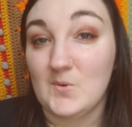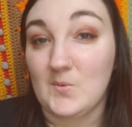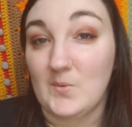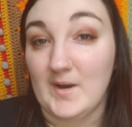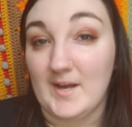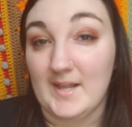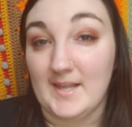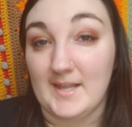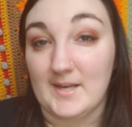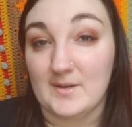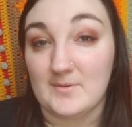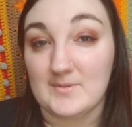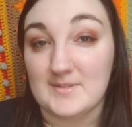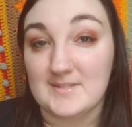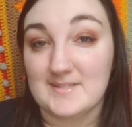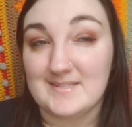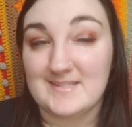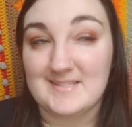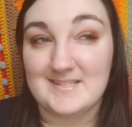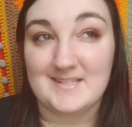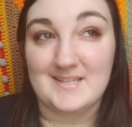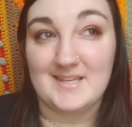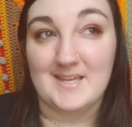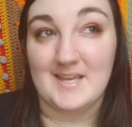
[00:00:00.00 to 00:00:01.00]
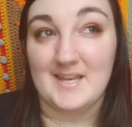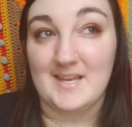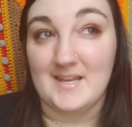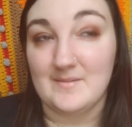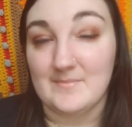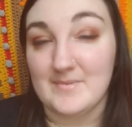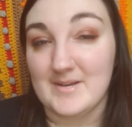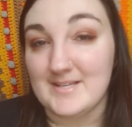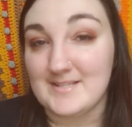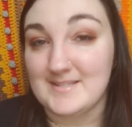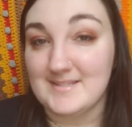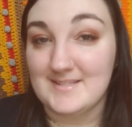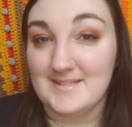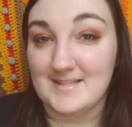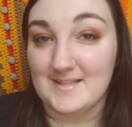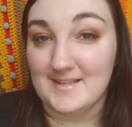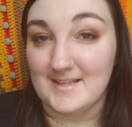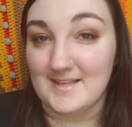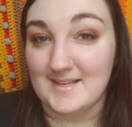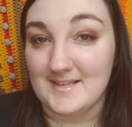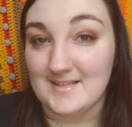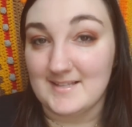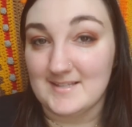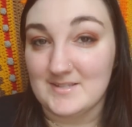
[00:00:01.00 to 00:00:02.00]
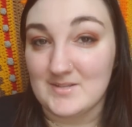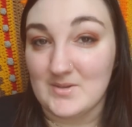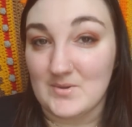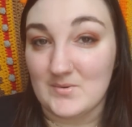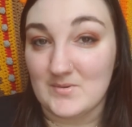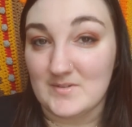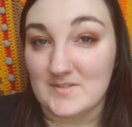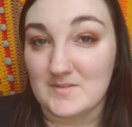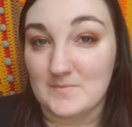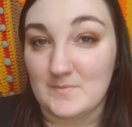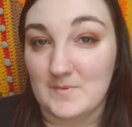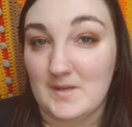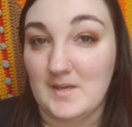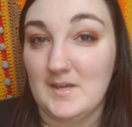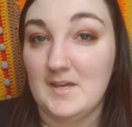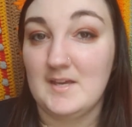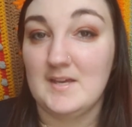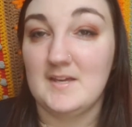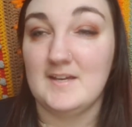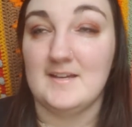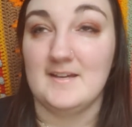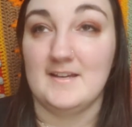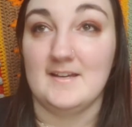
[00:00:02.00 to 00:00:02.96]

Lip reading: while I was getting my sea legs, so to speak.